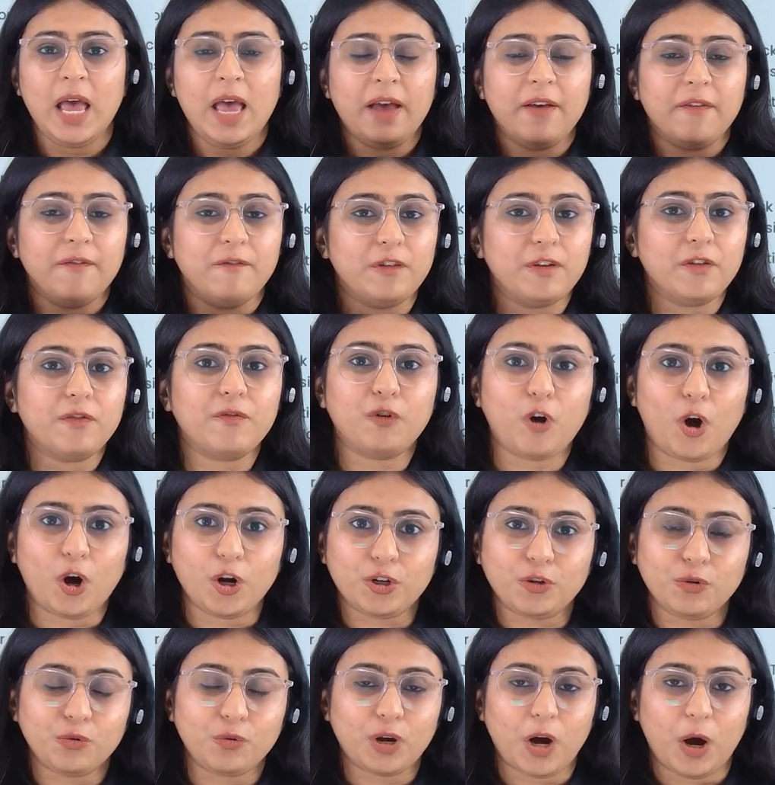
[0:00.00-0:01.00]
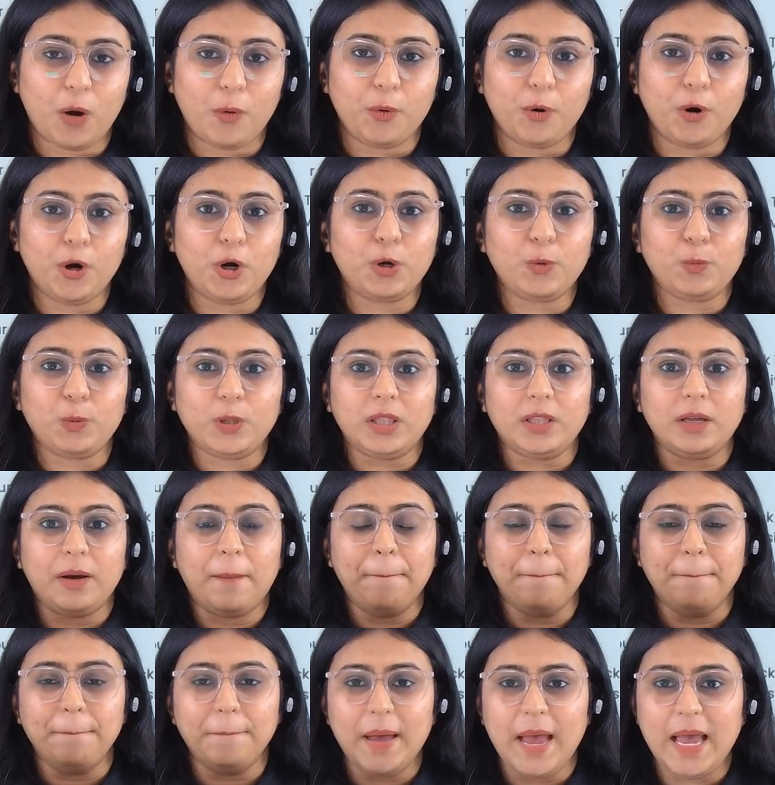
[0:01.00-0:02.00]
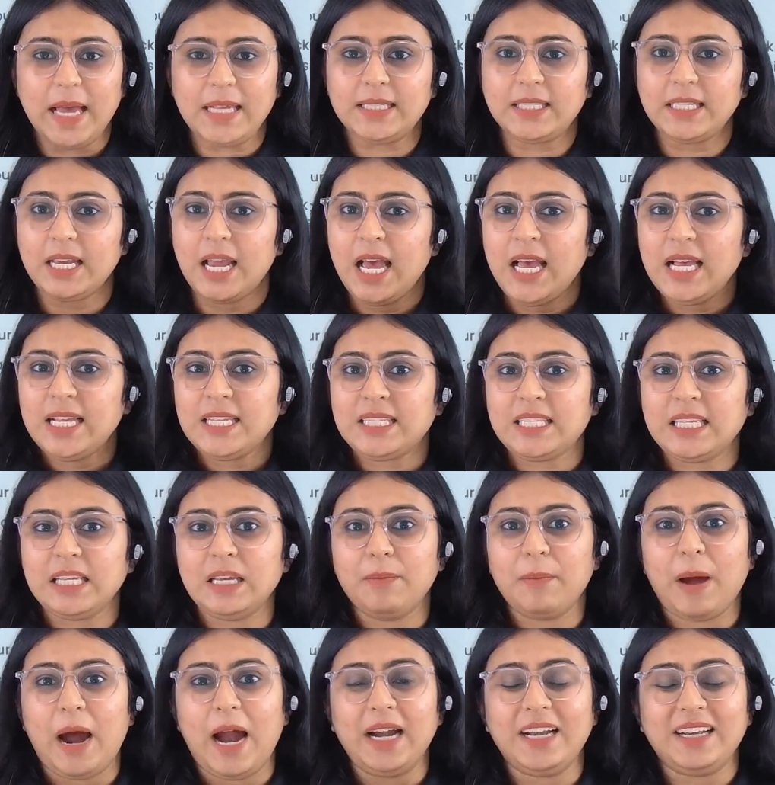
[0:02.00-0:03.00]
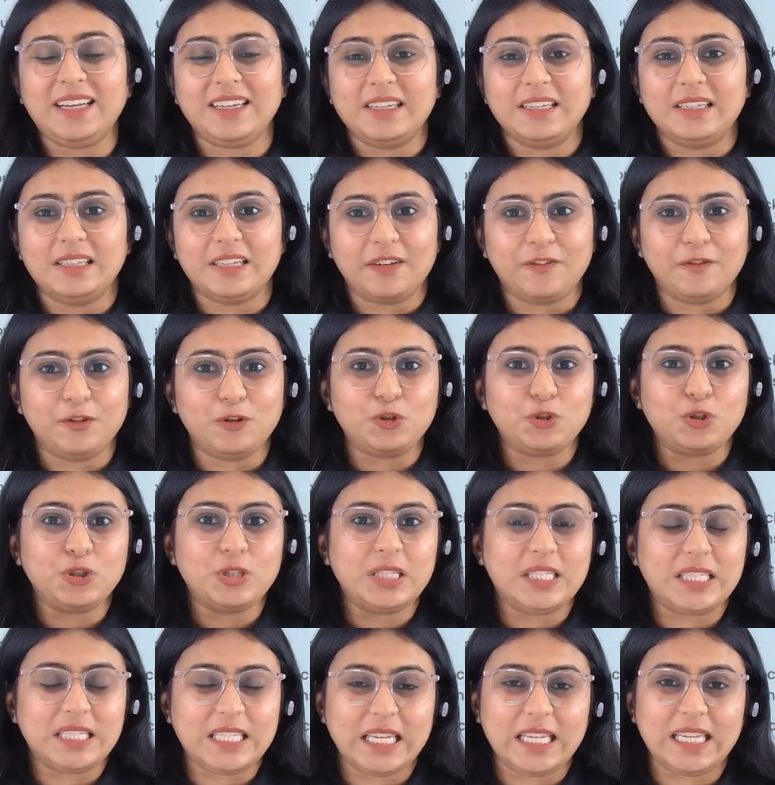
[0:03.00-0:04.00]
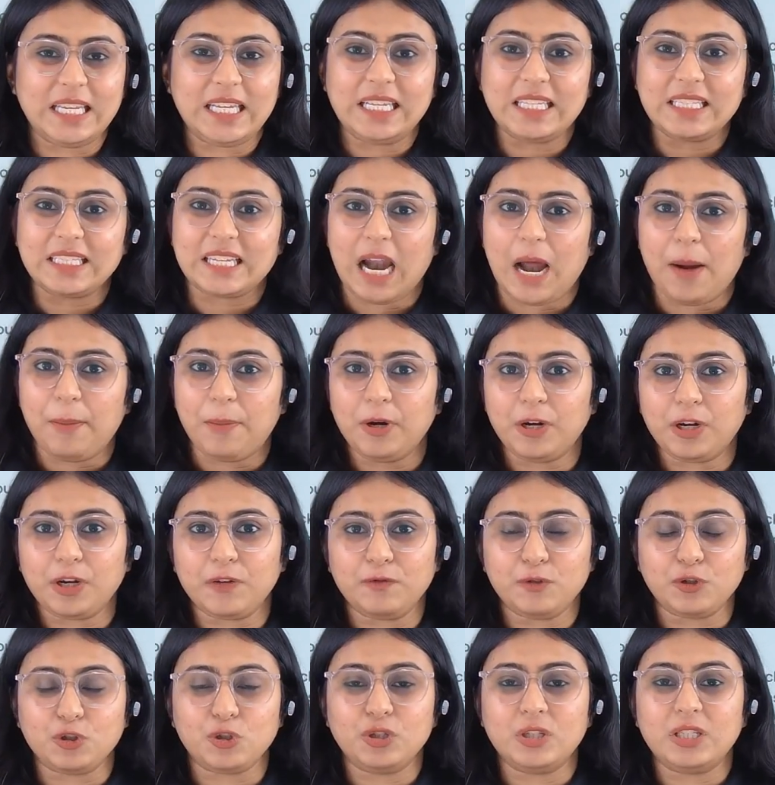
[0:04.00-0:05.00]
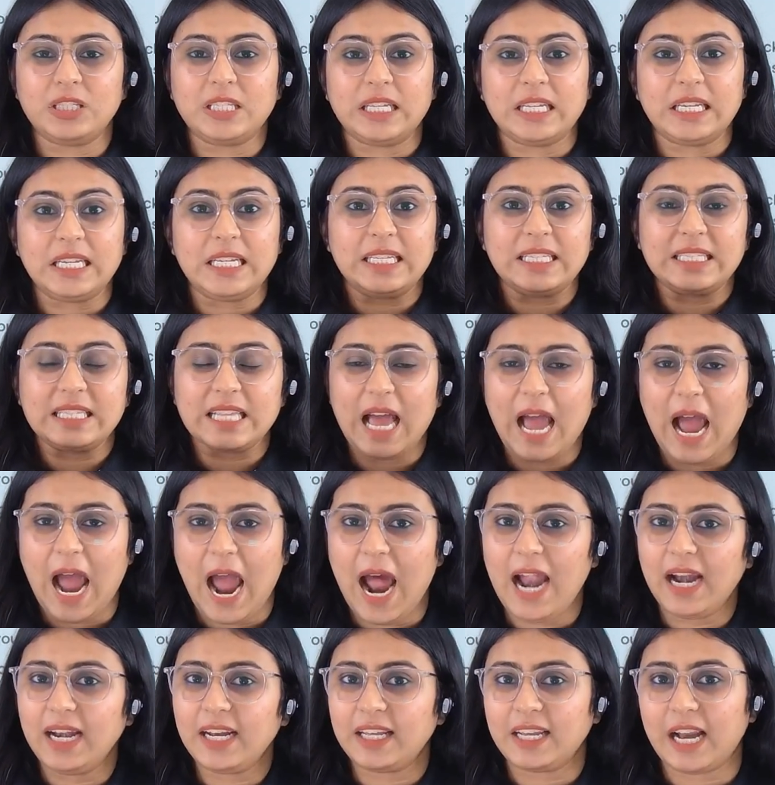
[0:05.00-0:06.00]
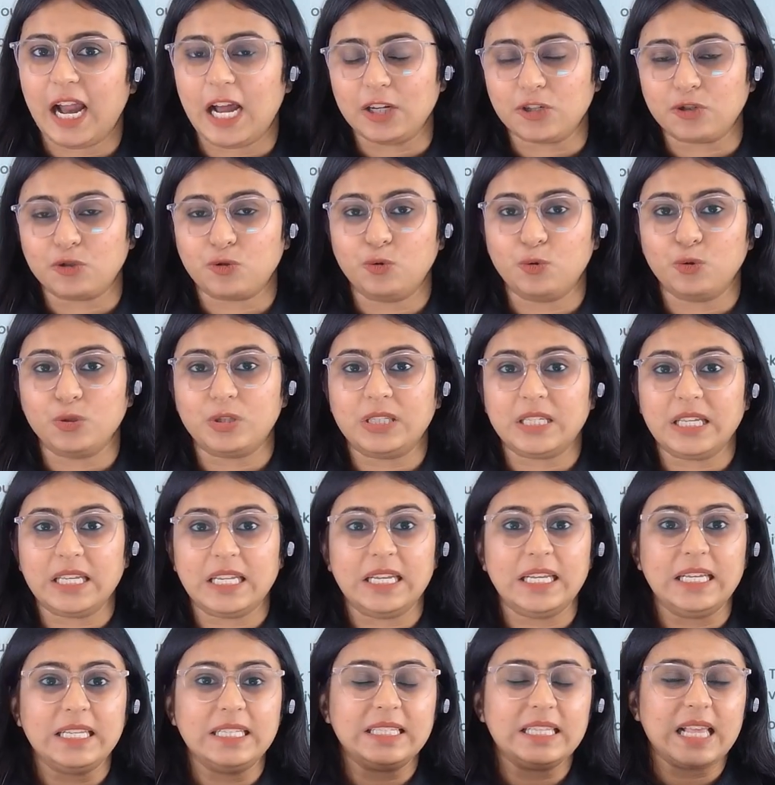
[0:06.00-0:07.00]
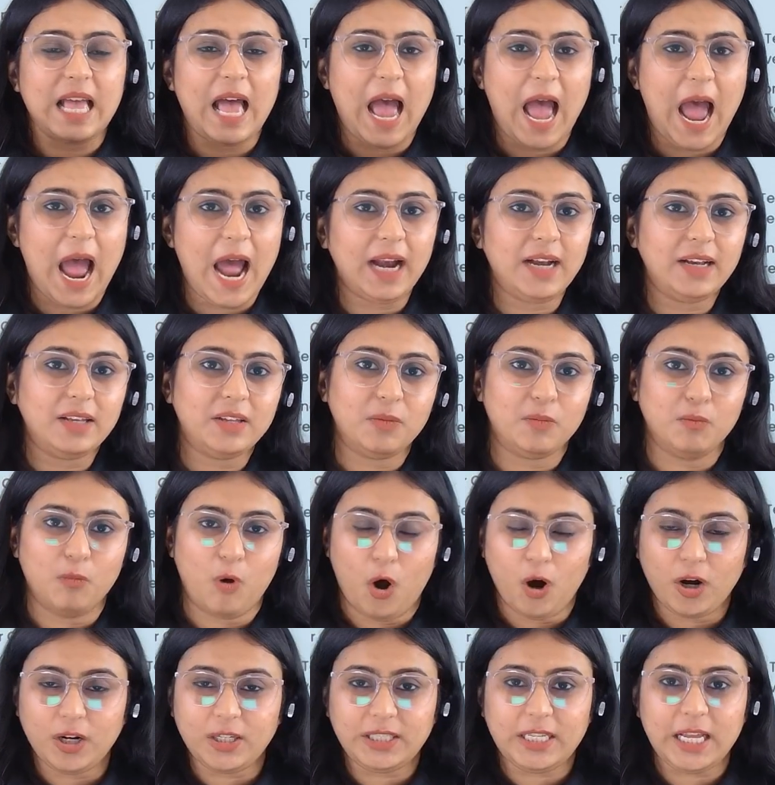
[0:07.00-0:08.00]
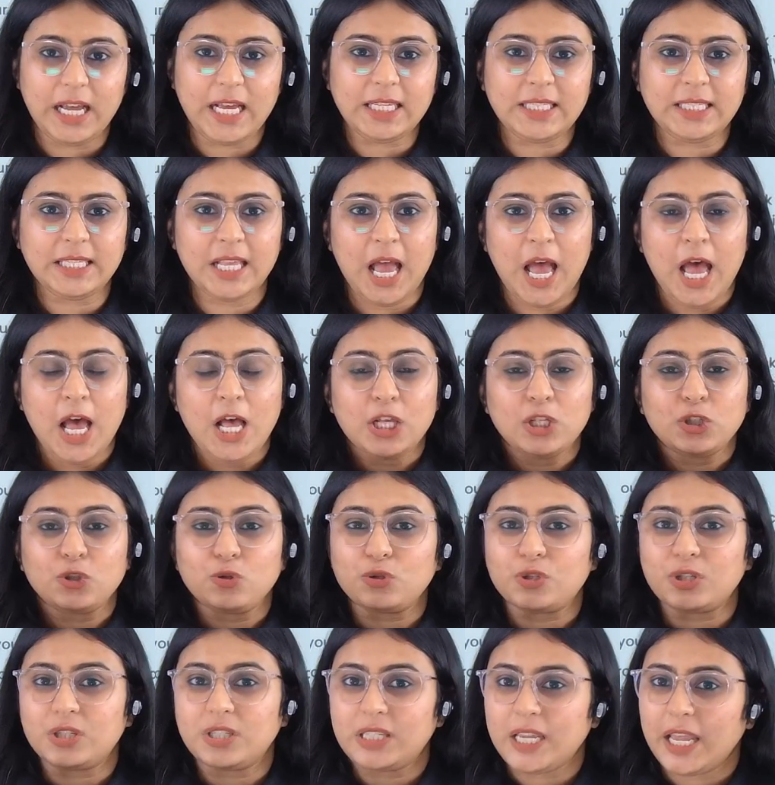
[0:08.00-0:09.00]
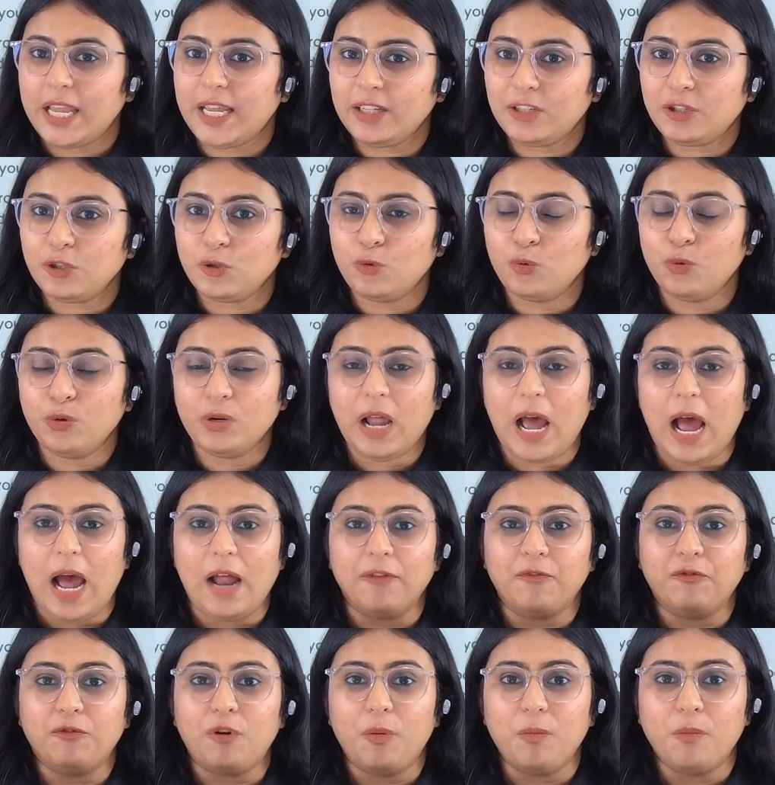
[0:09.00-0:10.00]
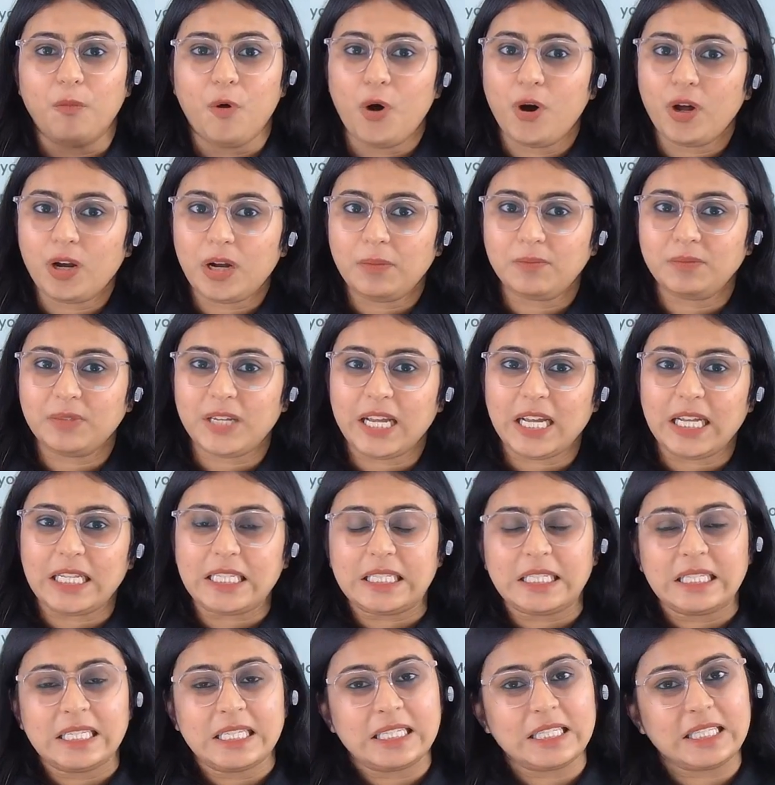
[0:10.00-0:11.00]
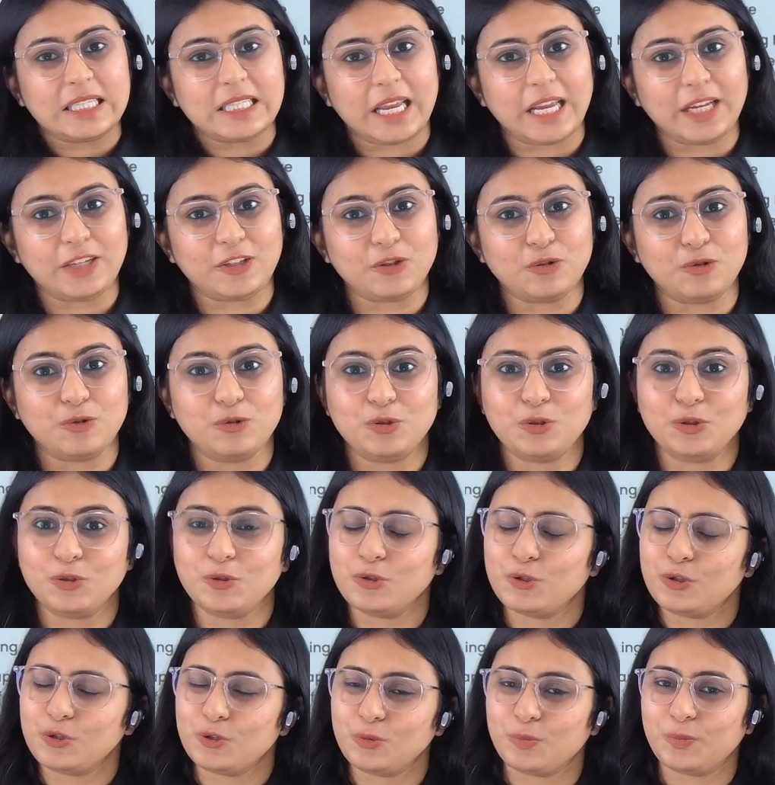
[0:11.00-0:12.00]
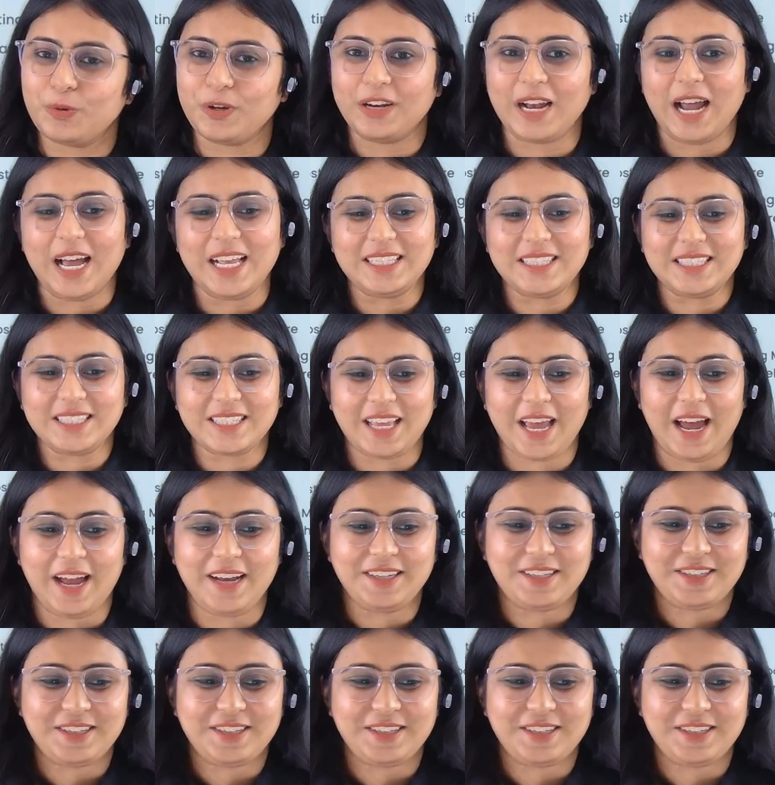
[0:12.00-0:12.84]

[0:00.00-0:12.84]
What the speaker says: we've got you covered with the best CMAT revision series, rapid revision series, and crash course series, and the mock test. So stay tuned, and for more updates, stay tuned to SuperGrads CAT.